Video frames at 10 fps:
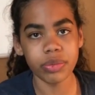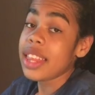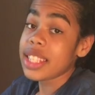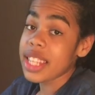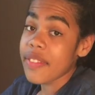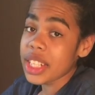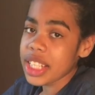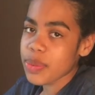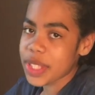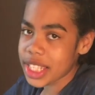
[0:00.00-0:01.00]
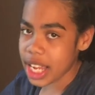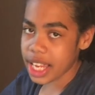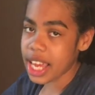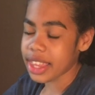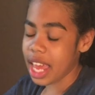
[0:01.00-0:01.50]
The 70s was a
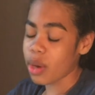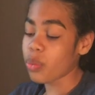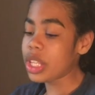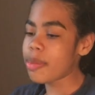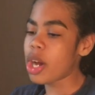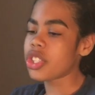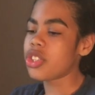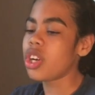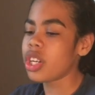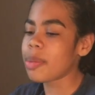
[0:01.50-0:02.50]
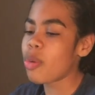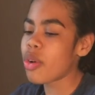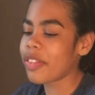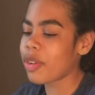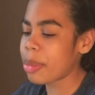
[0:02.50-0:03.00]
decade that really marked a turning
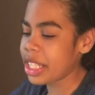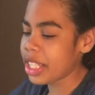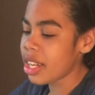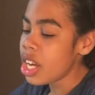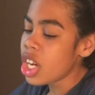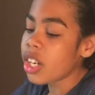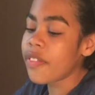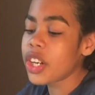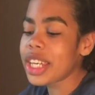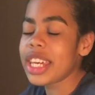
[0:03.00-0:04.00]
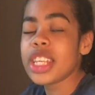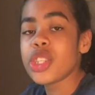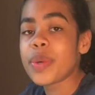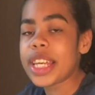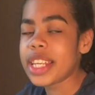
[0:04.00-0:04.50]
point for media, converting it
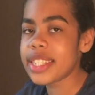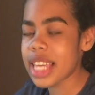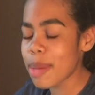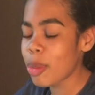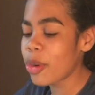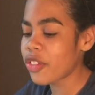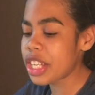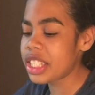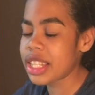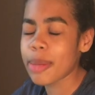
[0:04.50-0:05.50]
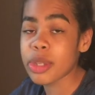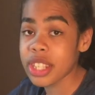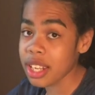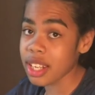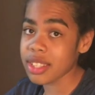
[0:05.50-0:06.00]
into an inescapable frenzy that
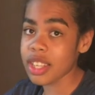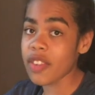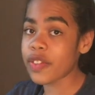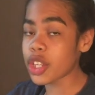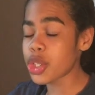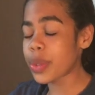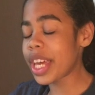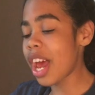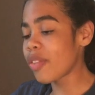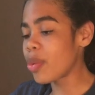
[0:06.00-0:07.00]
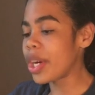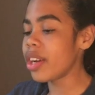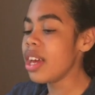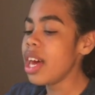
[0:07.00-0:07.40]
presented itself virtually everywhere.